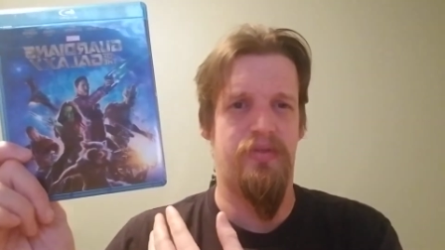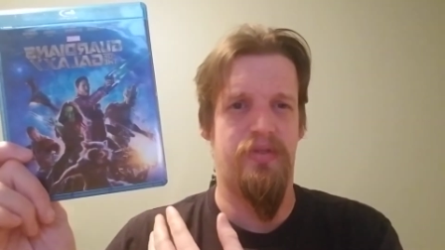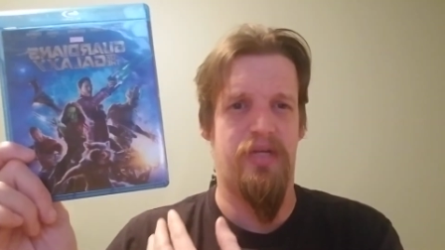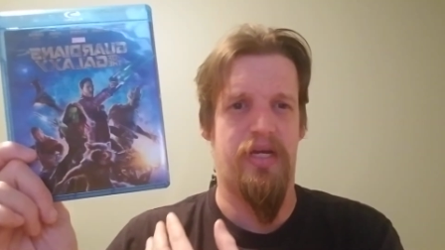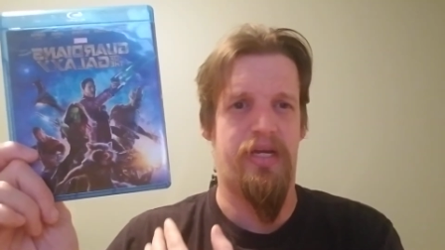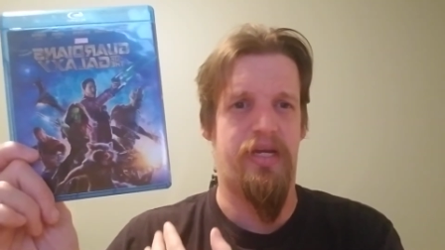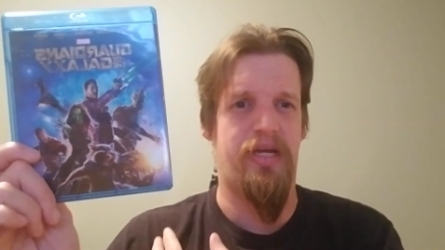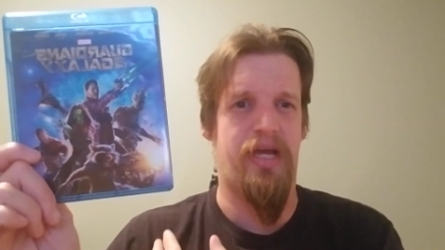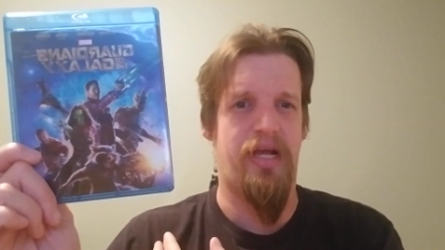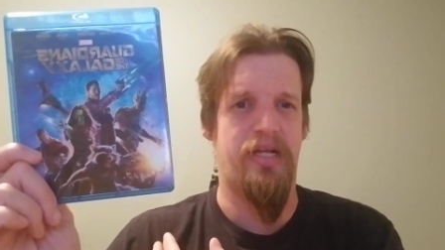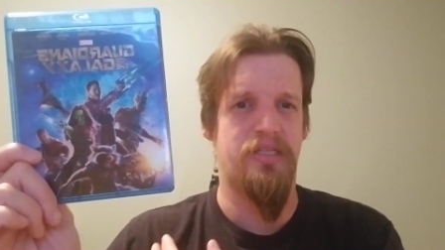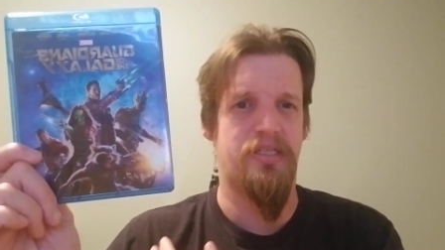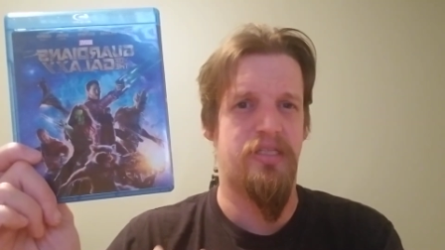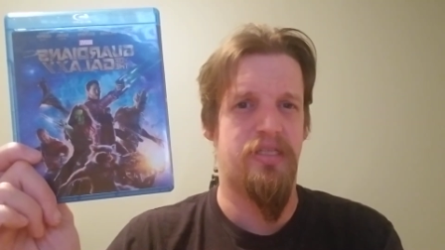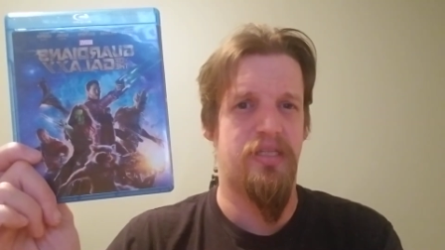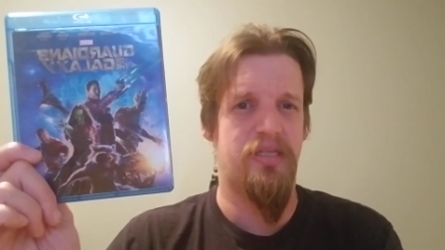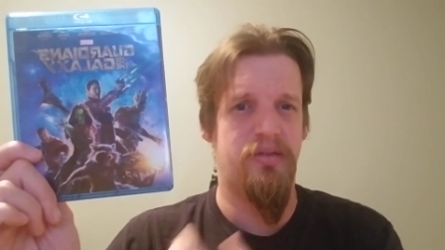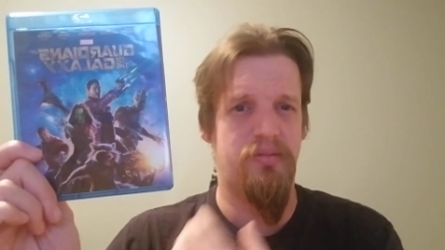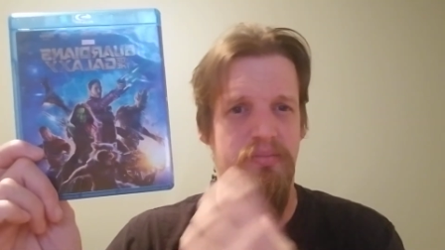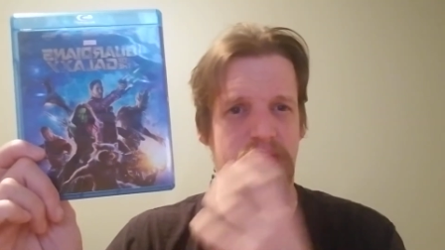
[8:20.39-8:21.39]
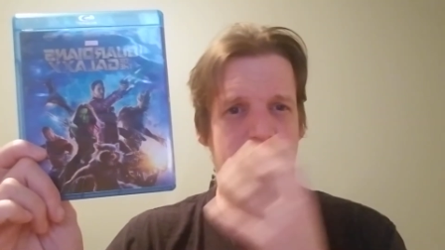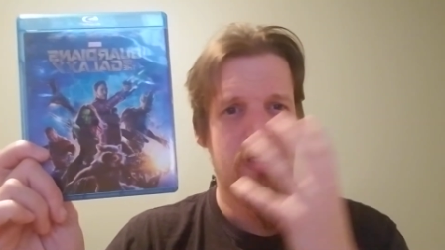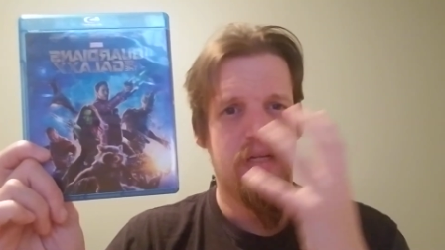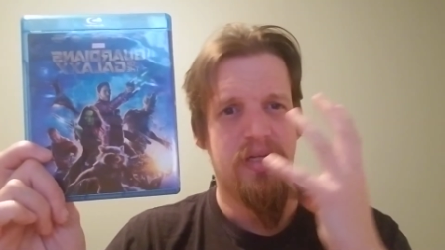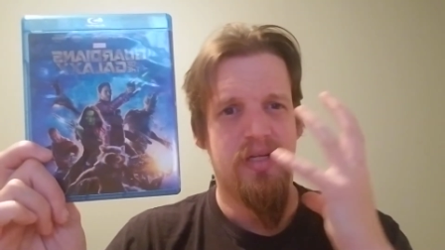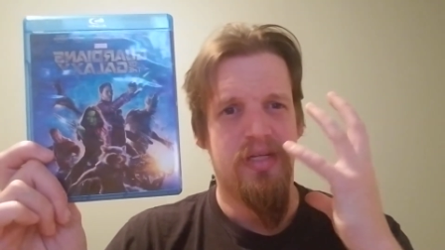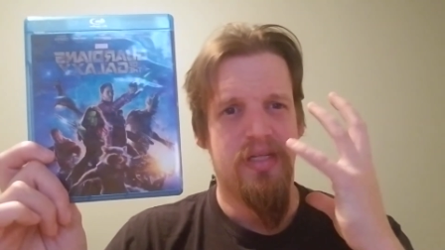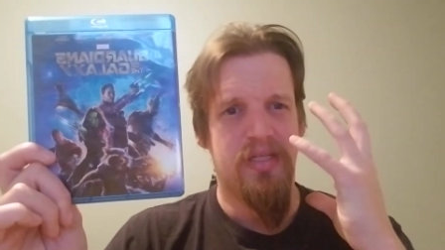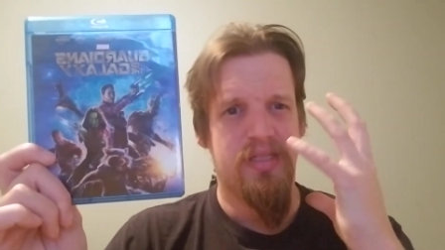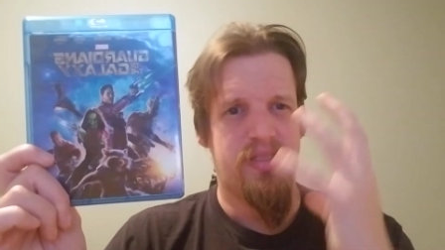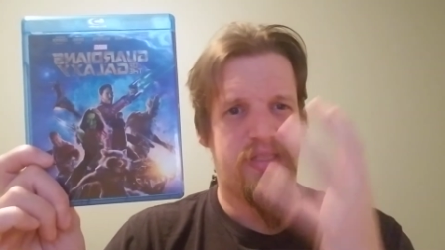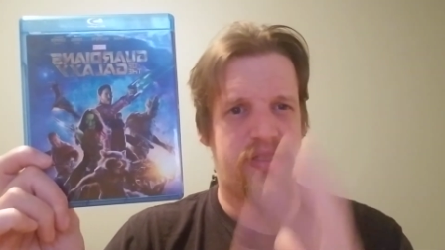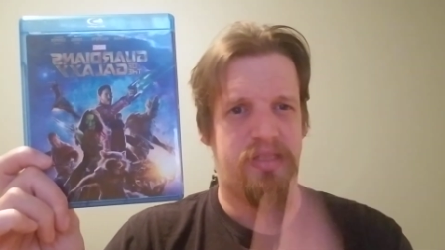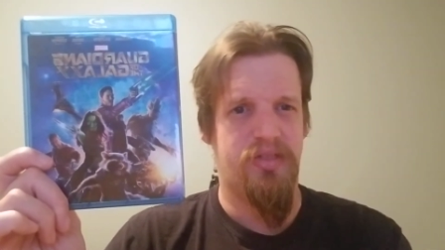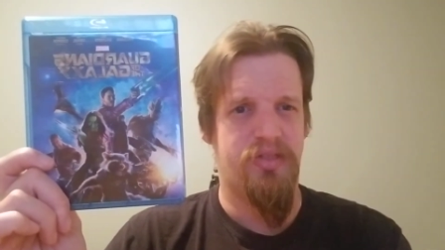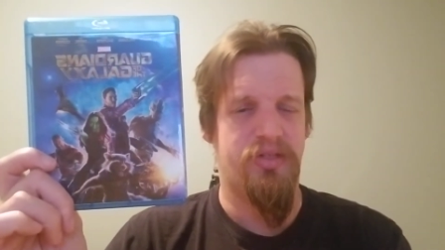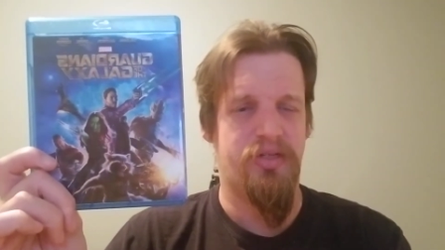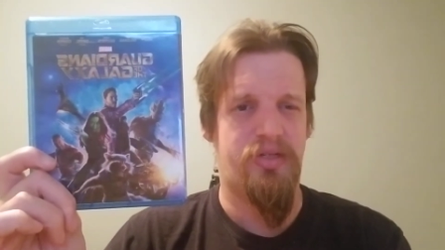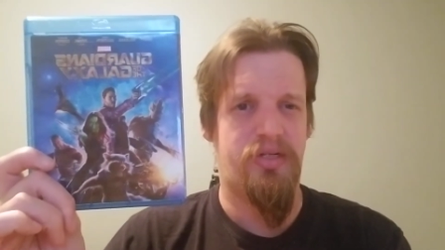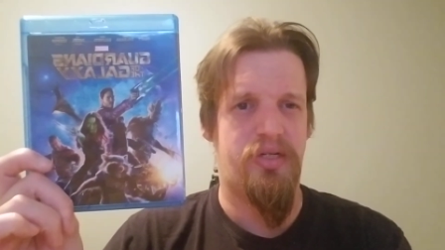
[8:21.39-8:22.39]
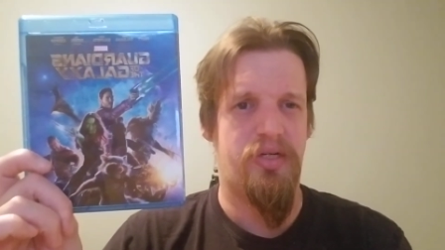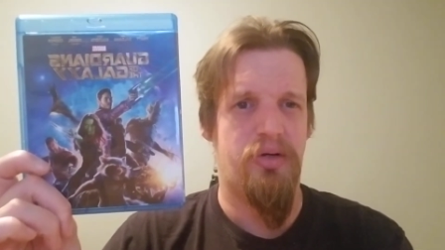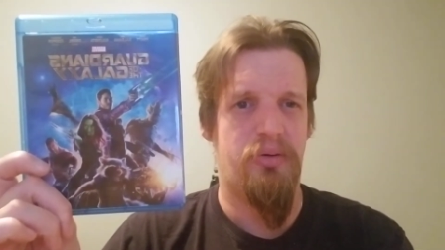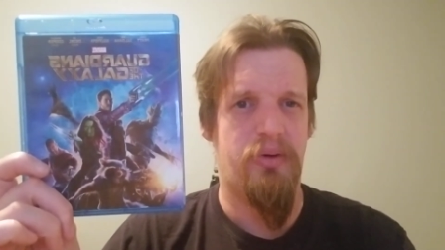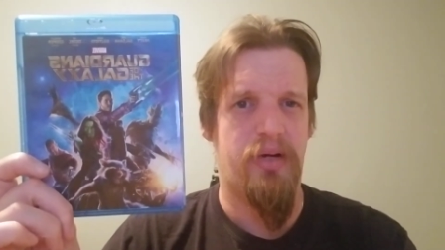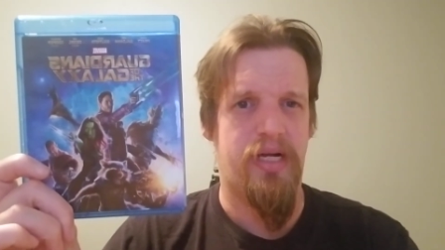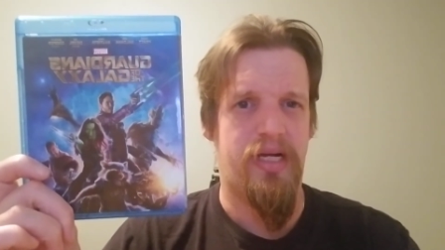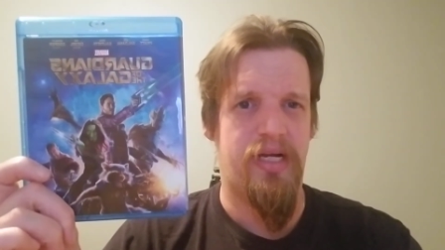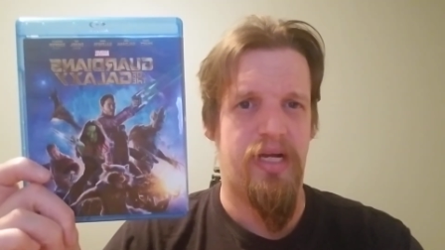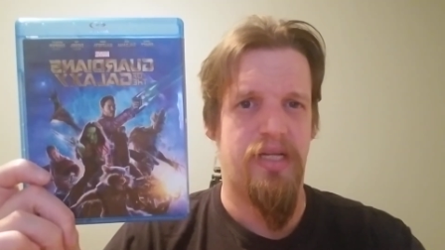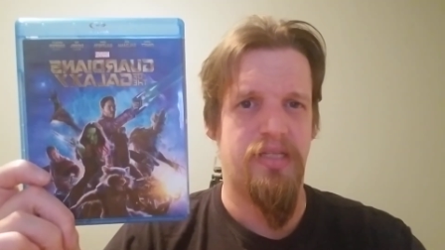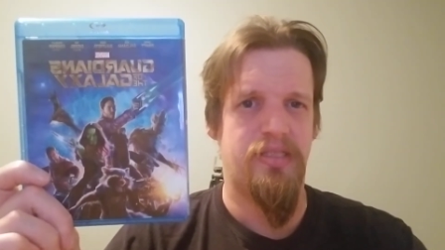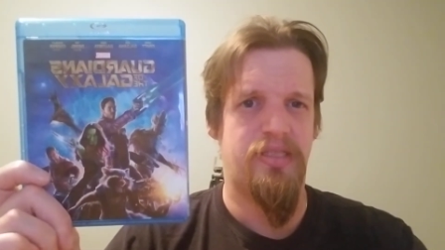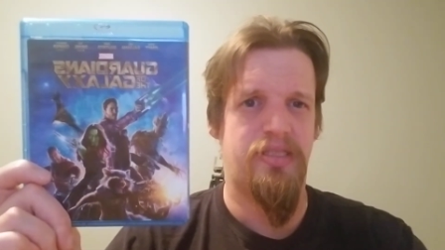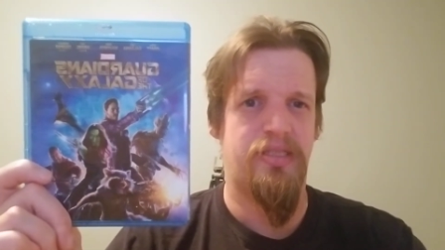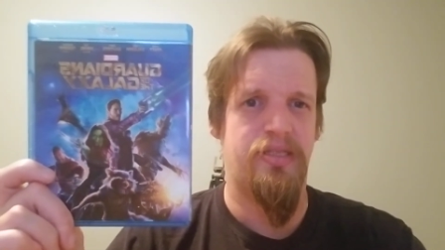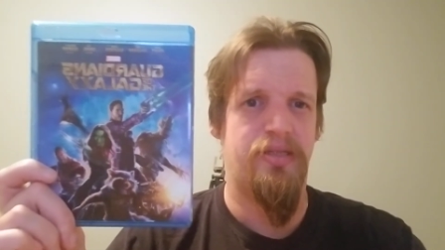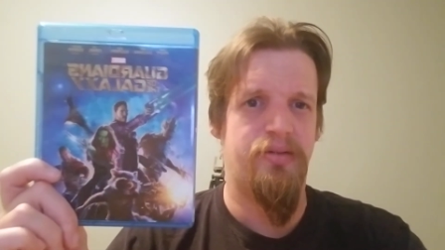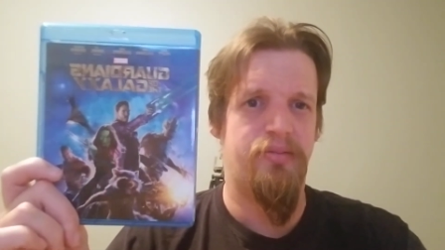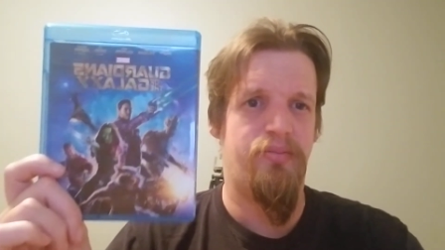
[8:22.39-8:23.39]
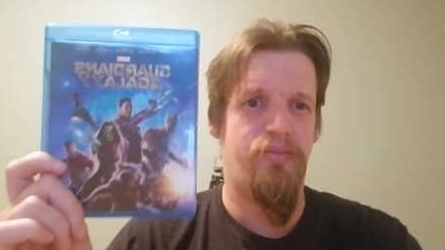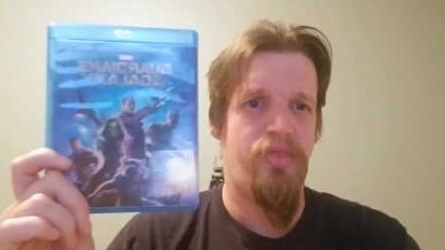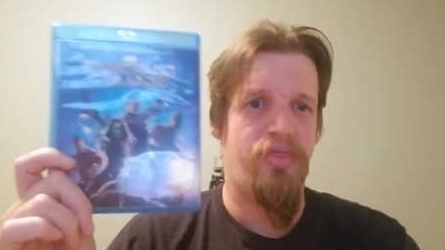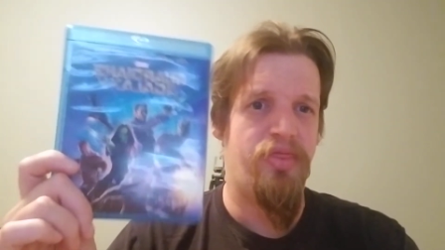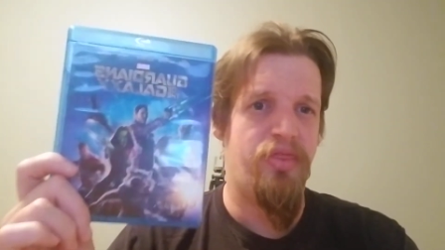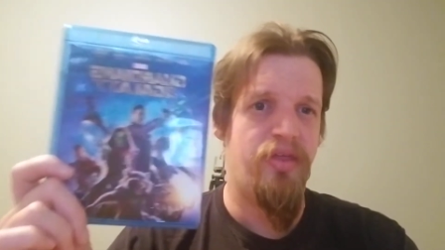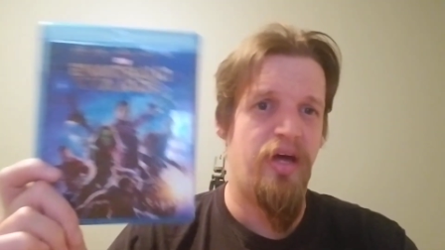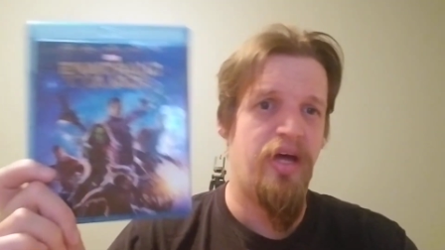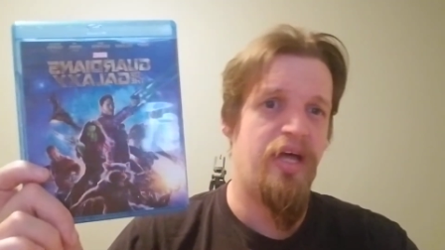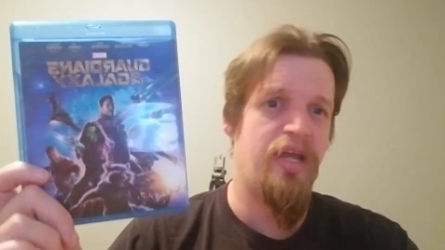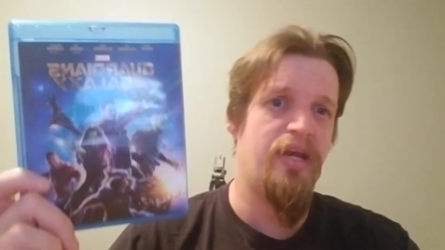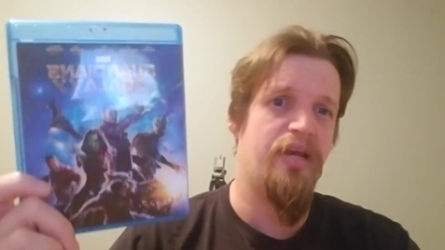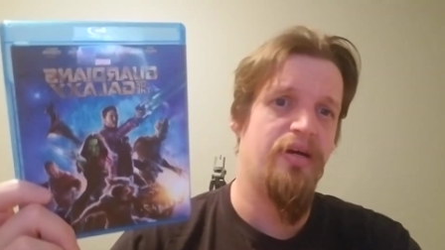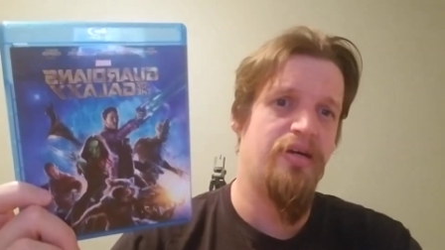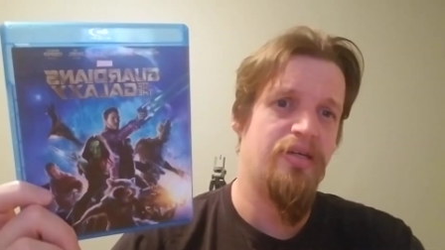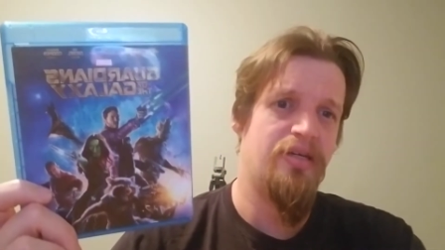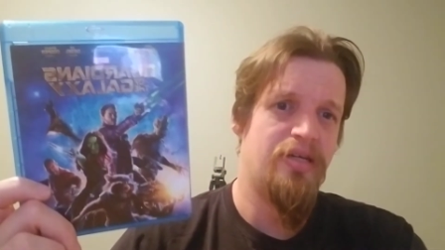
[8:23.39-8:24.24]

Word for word: against them to go against them then